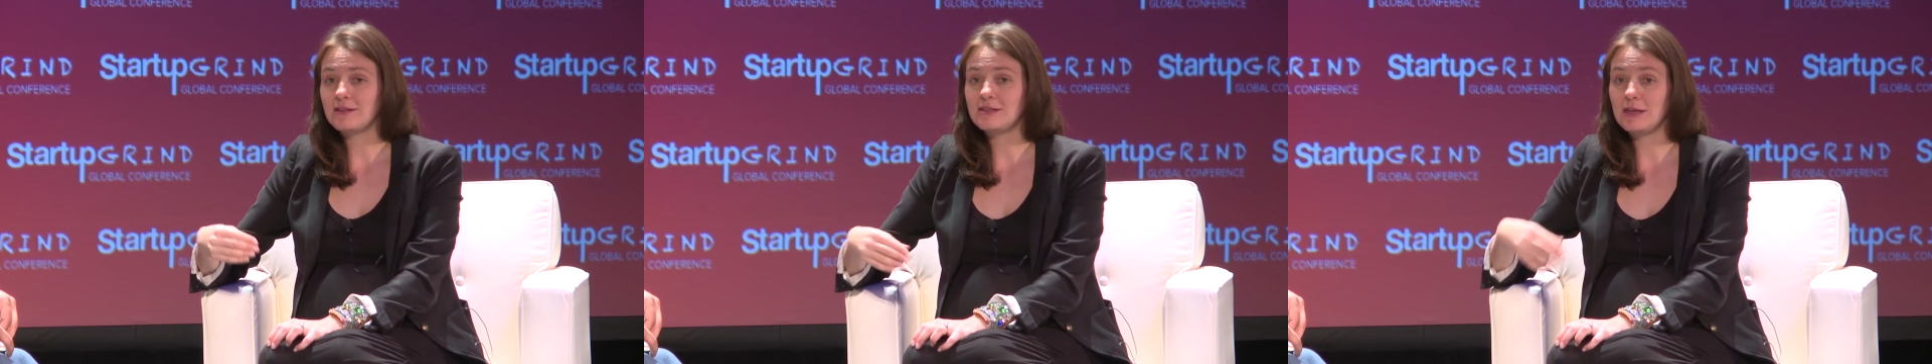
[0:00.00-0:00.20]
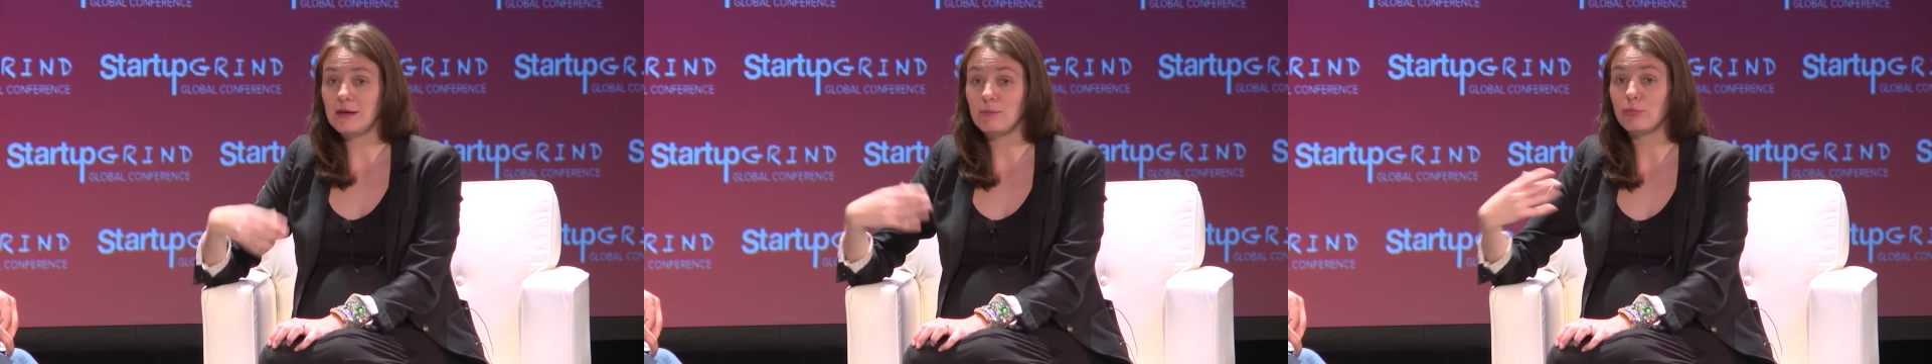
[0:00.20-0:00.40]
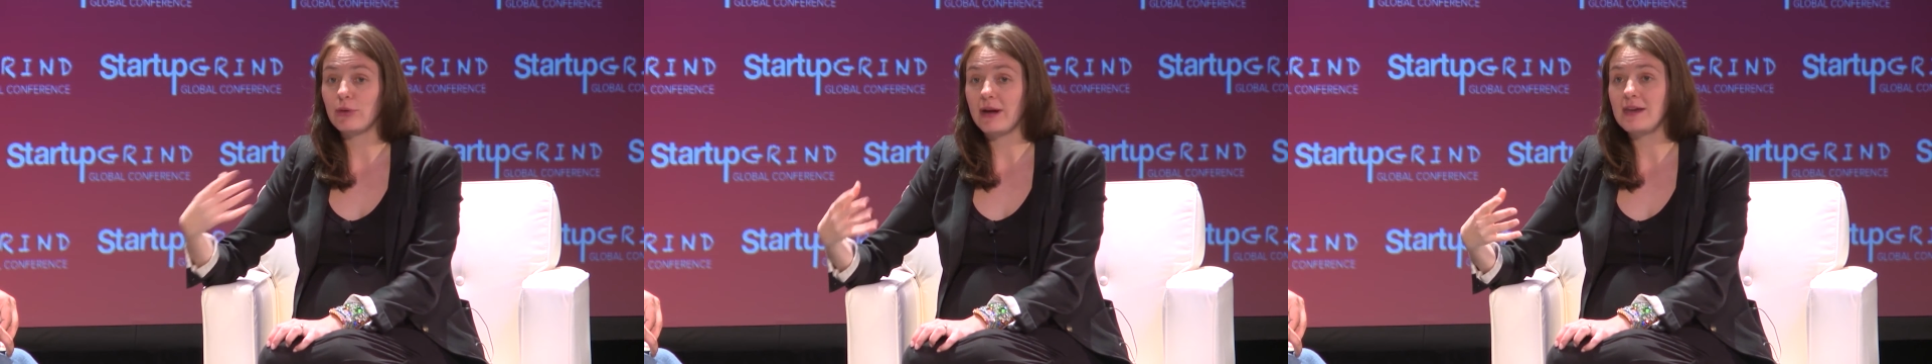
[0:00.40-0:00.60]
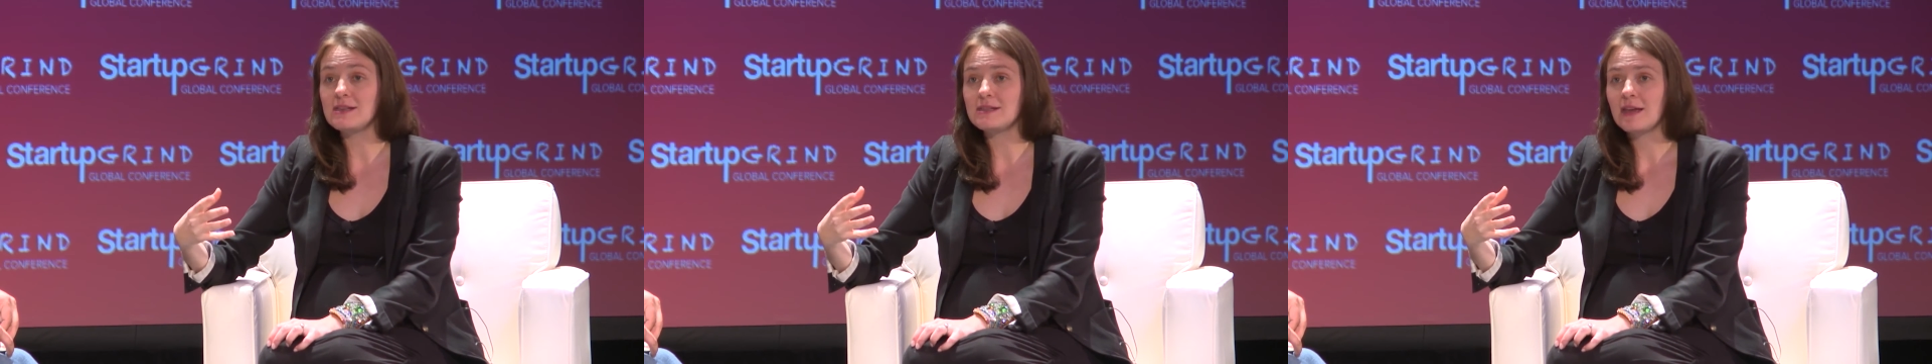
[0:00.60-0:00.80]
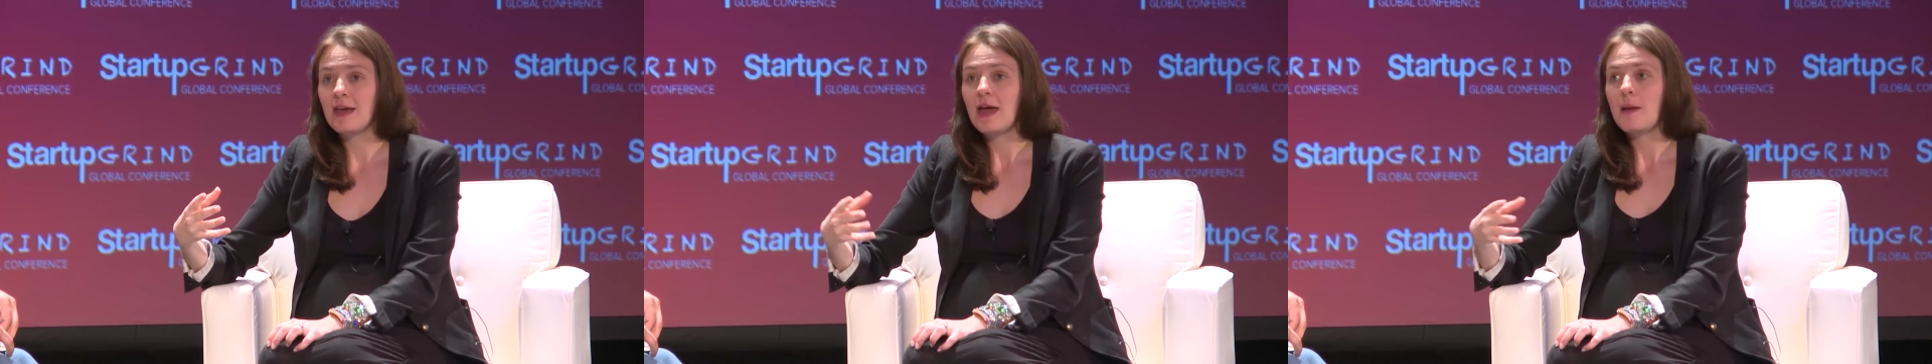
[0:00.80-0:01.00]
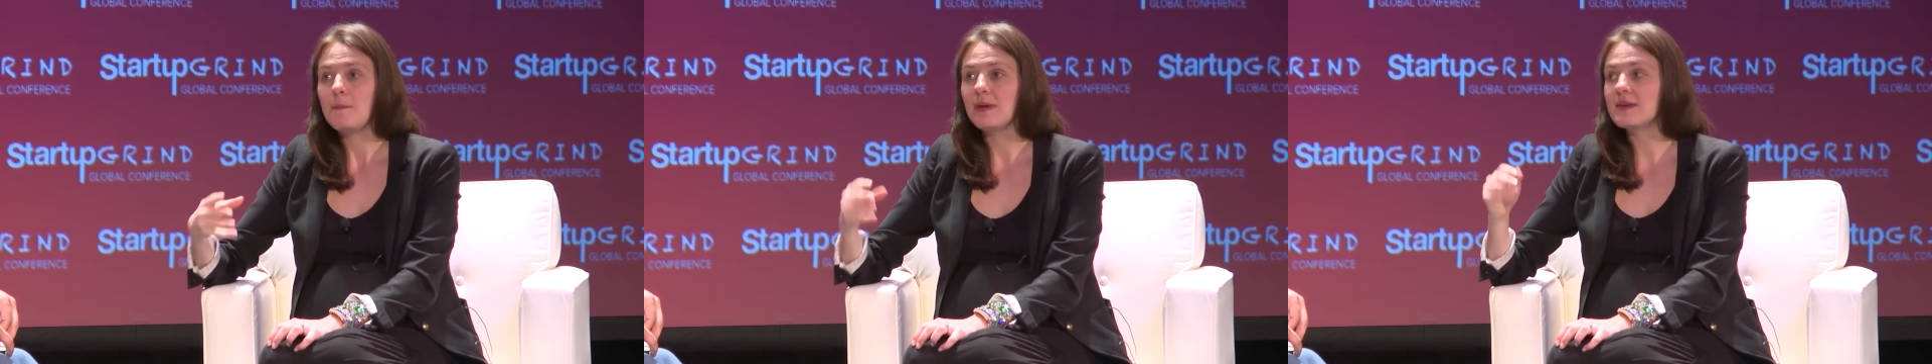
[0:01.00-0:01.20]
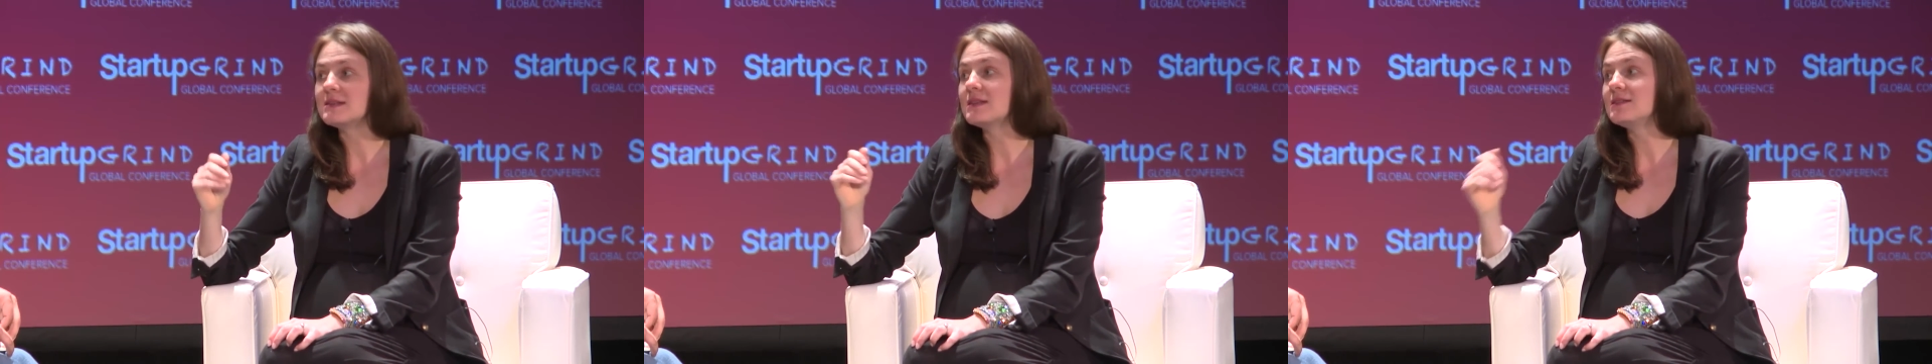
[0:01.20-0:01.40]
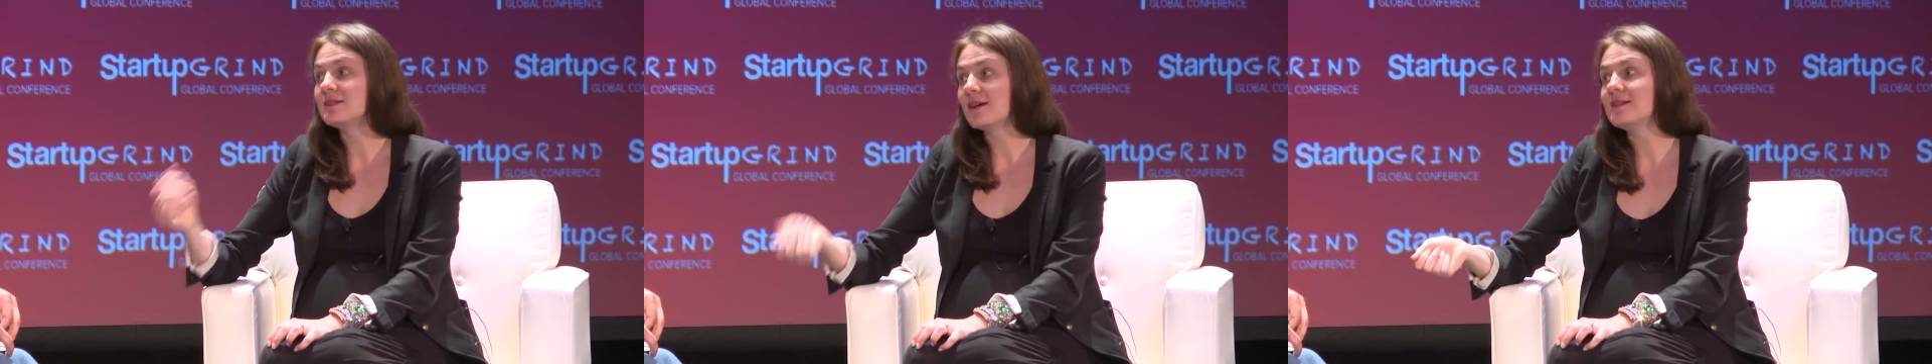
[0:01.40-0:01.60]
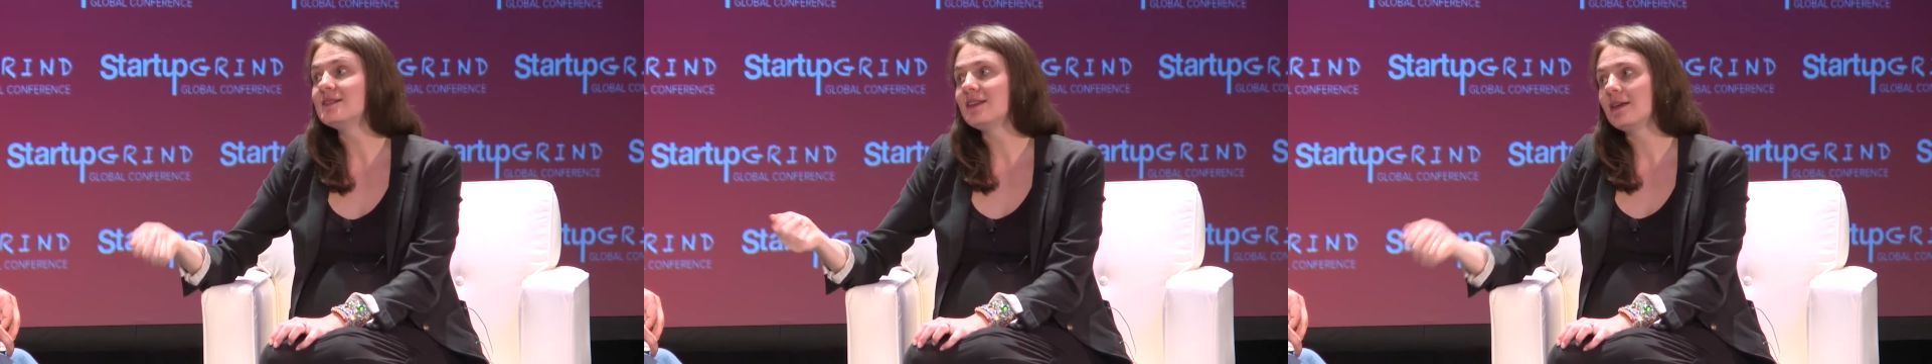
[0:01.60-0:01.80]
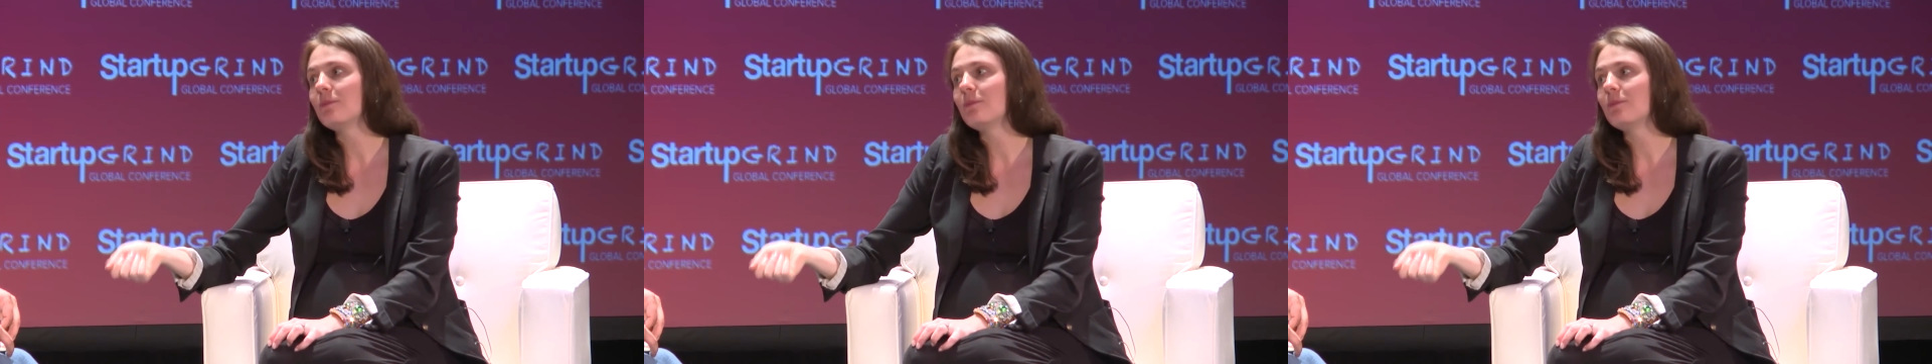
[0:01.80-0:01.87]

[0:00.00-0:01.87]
to embrace because it does